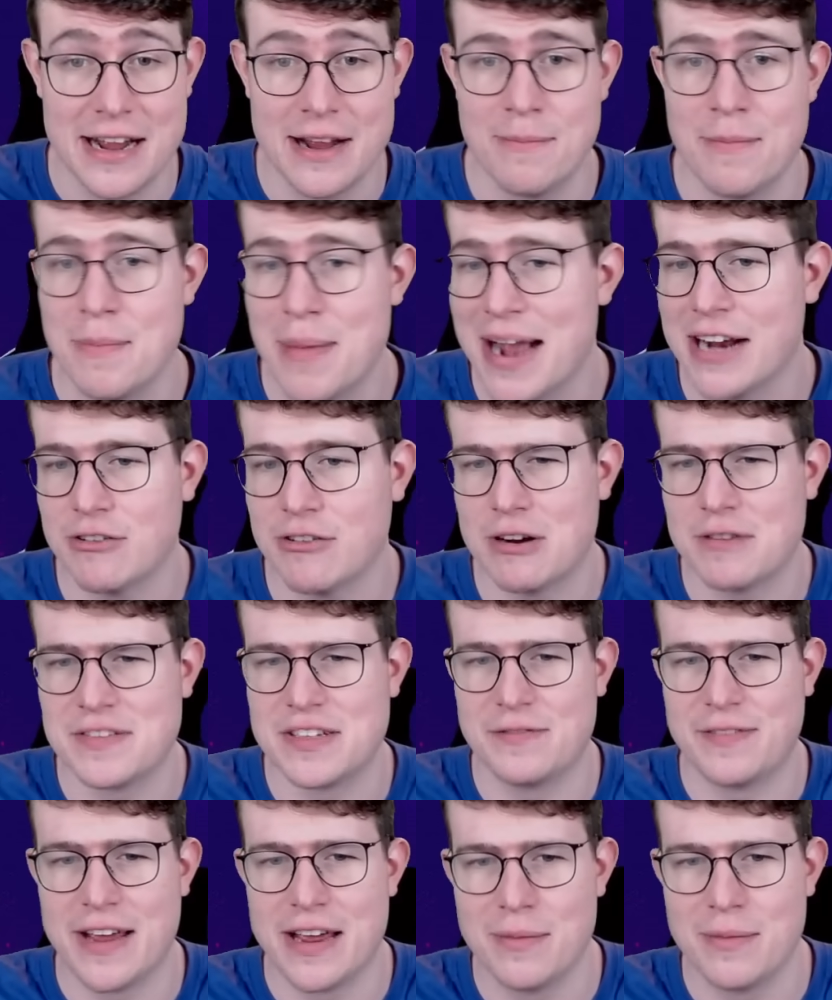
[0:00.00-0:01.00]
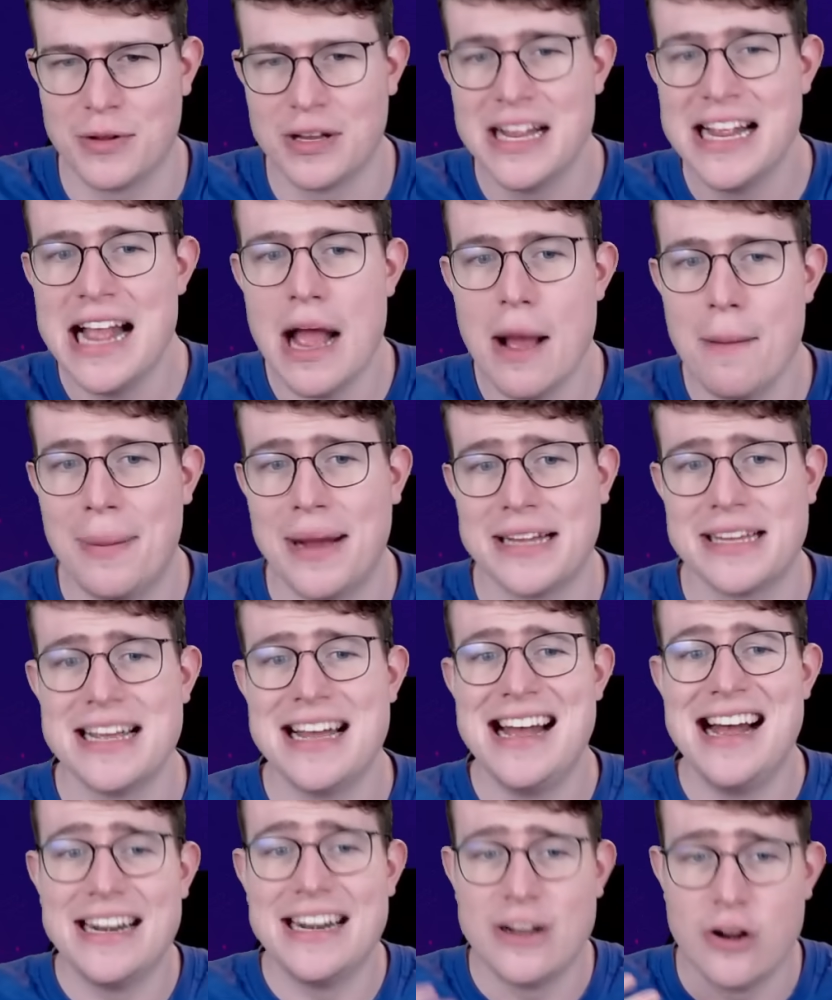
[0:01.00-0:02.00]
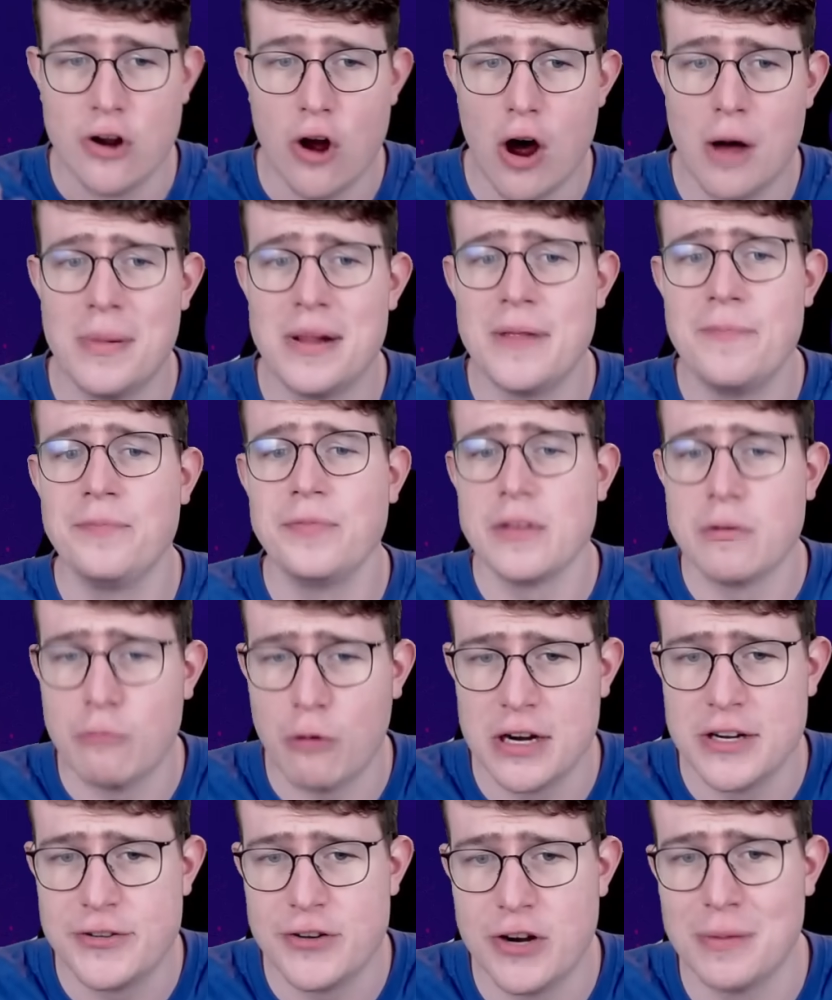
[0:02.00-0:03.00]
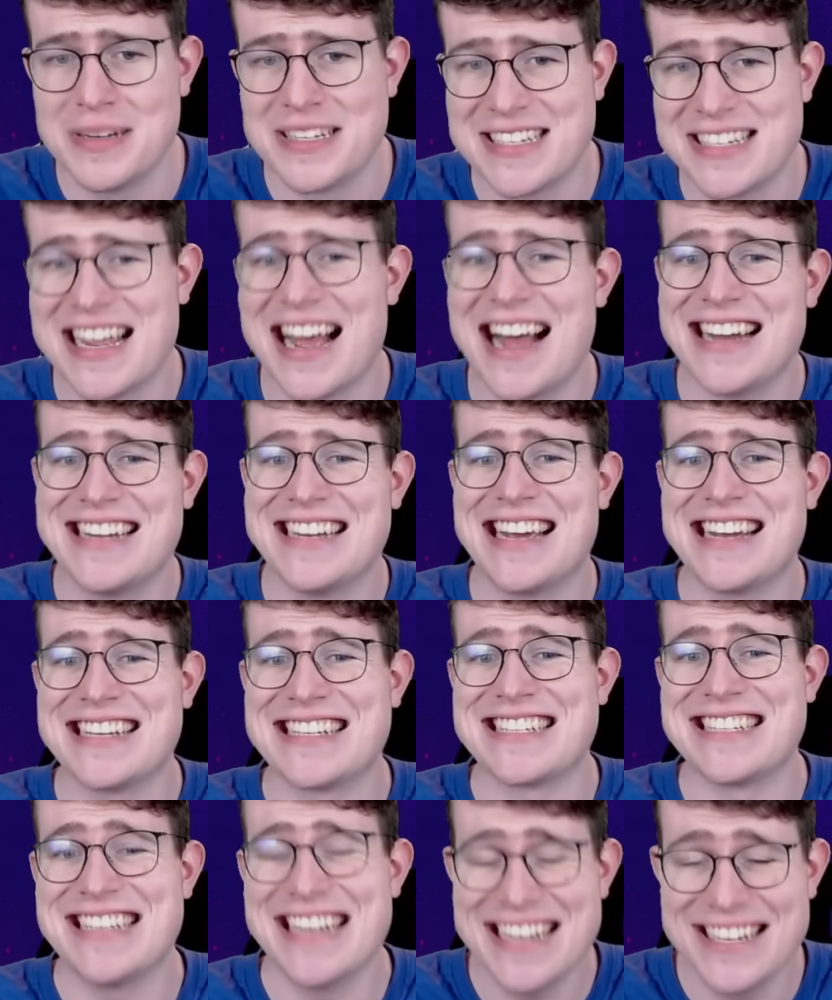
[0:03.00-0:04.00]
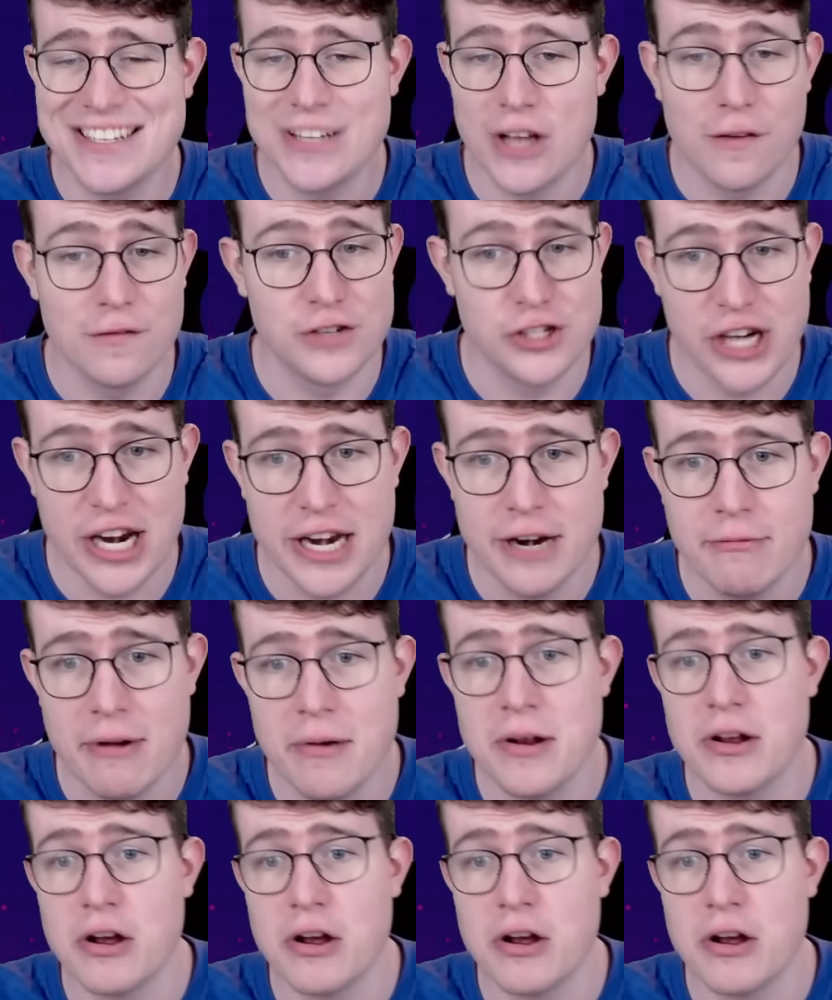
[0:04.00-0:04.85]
Mega Draft is available, but the normal Royal Tournament is starting at the 6th of January,